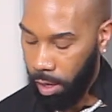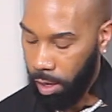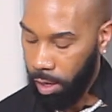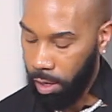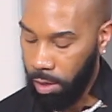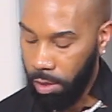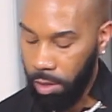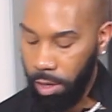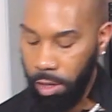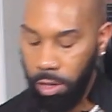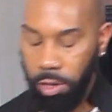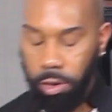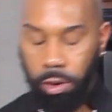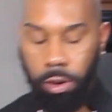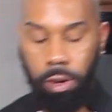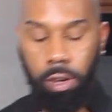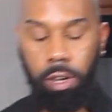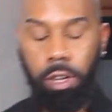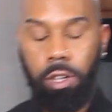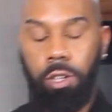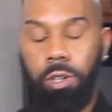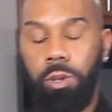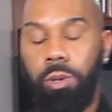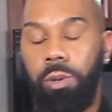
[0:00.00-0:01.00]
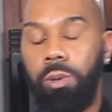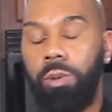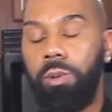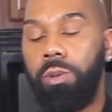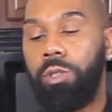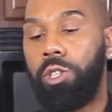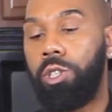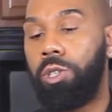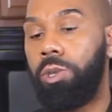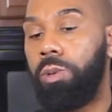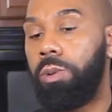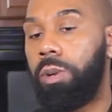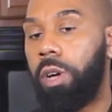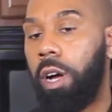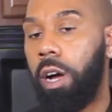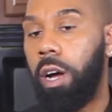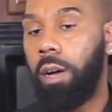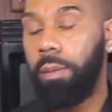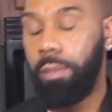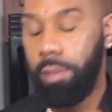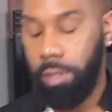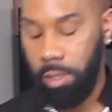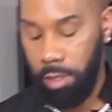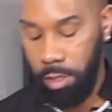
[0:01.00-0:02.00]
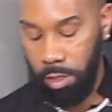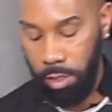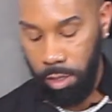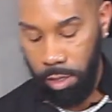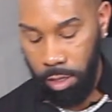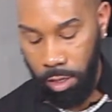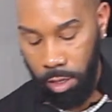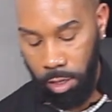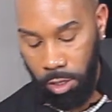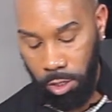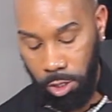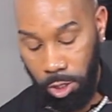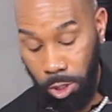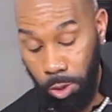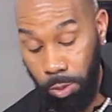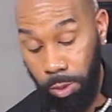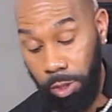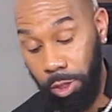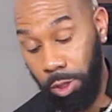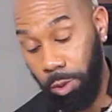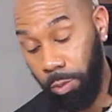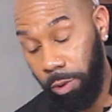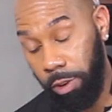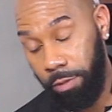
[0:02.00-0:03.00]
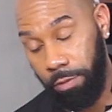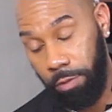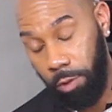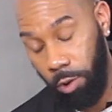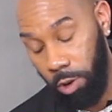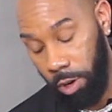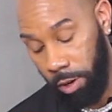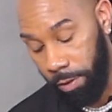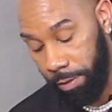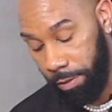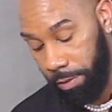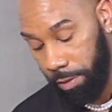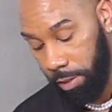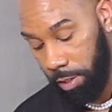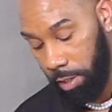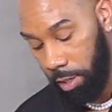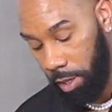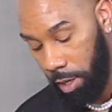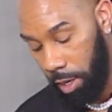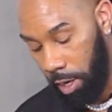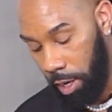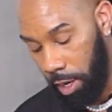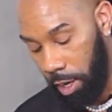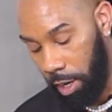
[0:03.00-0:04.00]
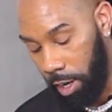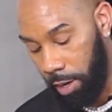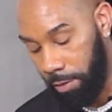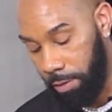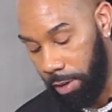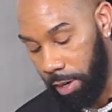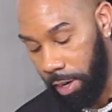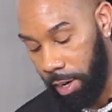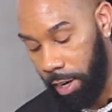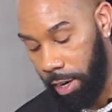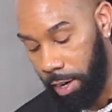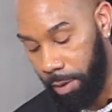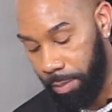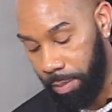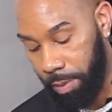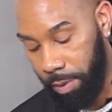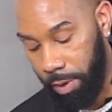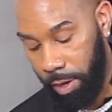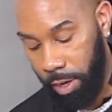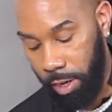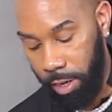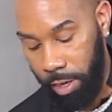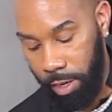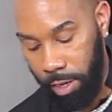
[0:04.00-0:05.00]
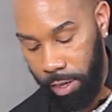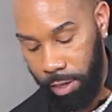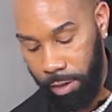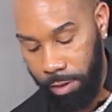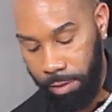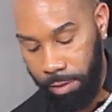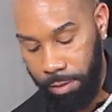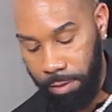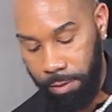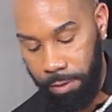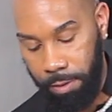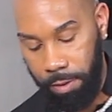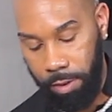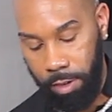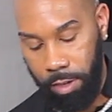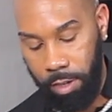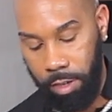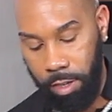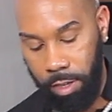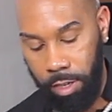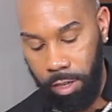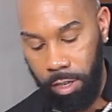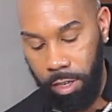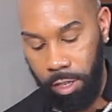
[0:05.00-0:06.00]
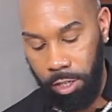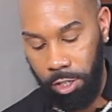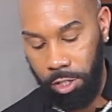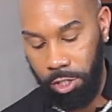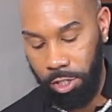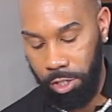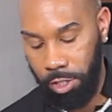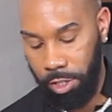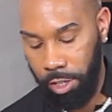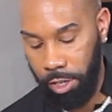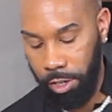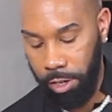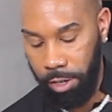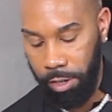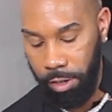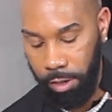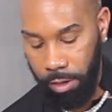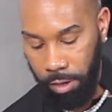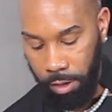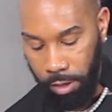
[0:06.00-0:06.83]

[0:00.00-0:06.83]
and then you're going to do 2 3/4 of a cup of sugar,